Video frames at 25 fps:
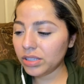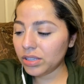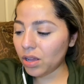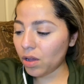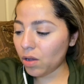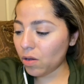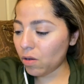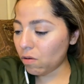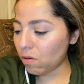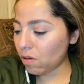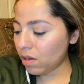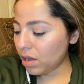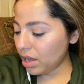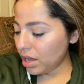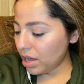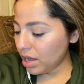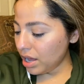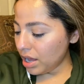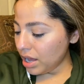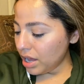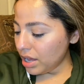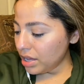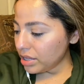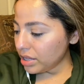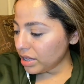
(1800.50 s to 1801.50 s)
So
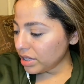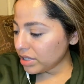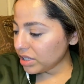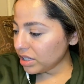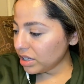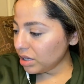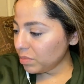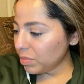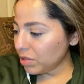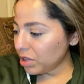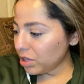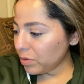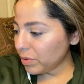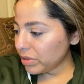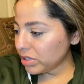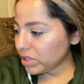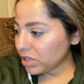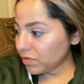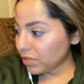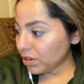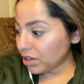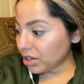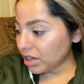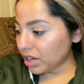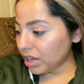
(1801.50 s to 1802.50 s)
that's going to be the rest
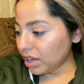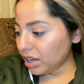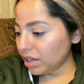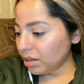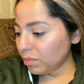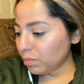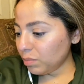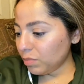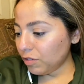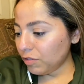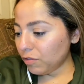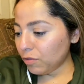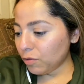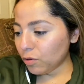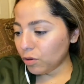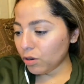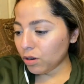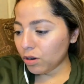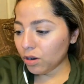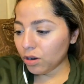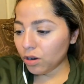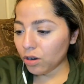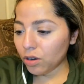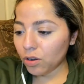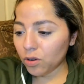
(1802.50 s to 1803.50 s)
of our night
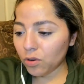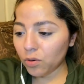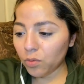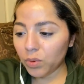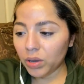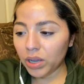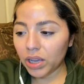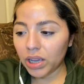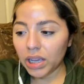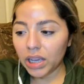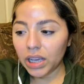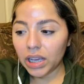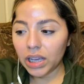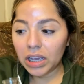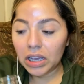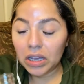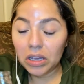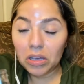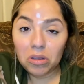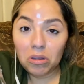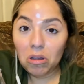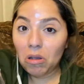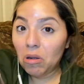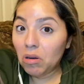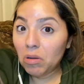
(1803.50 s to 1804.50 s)
before
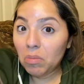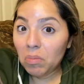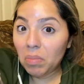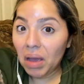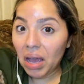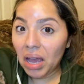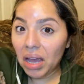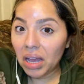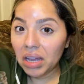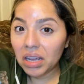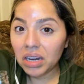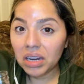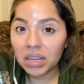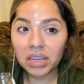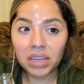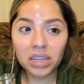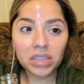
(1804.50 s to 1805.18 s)
we go to bed.